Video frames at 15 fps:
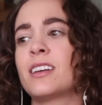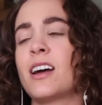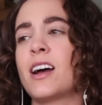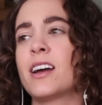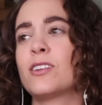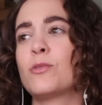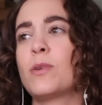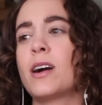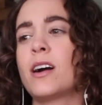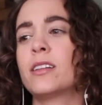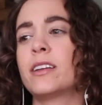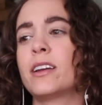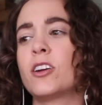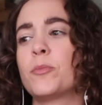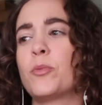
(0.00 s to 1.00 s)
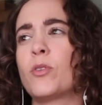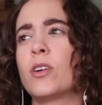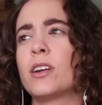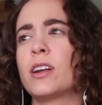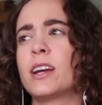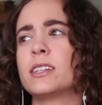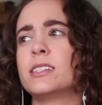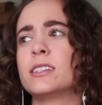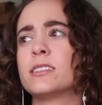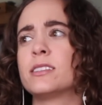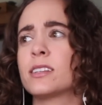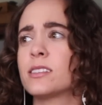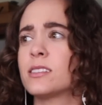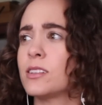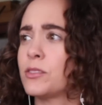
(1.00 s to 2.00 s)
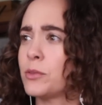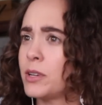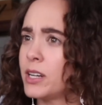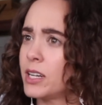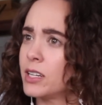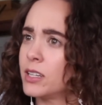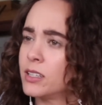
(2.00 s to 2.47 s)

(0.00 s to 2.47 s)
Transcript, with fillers: Idlewild Airport, nineteen sixty-three.